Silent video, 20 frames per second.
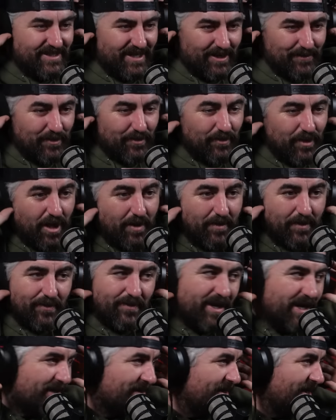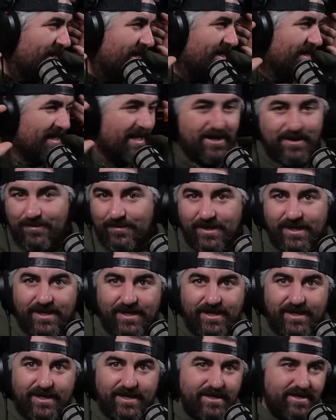I'm a, I'm a redneck. I'm a
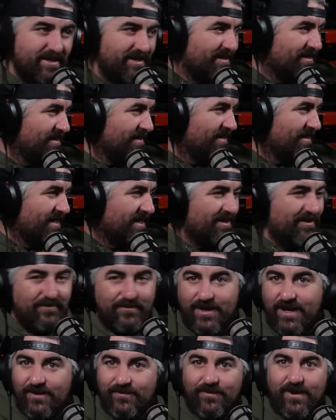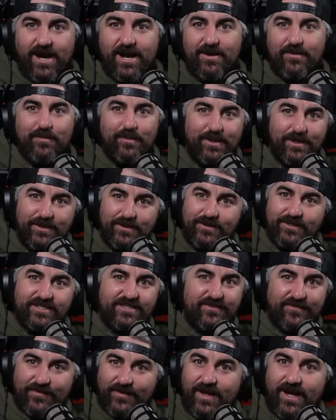hick. And red, white, and blue
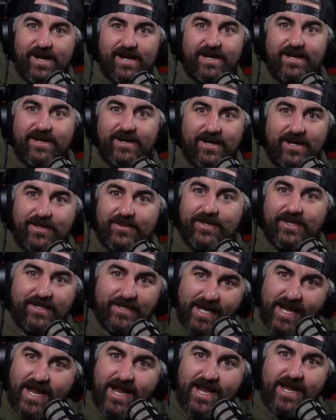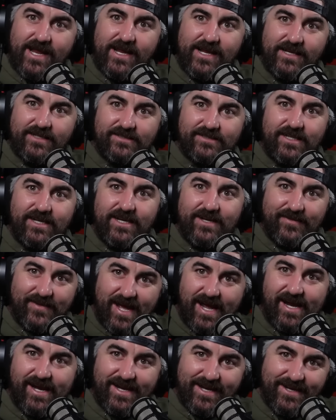is flying on the days
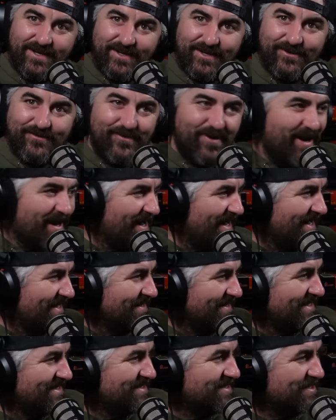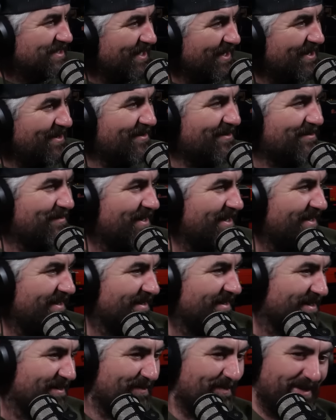that end in Y. Let's go,
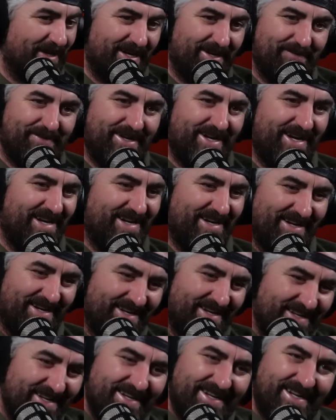America, baby.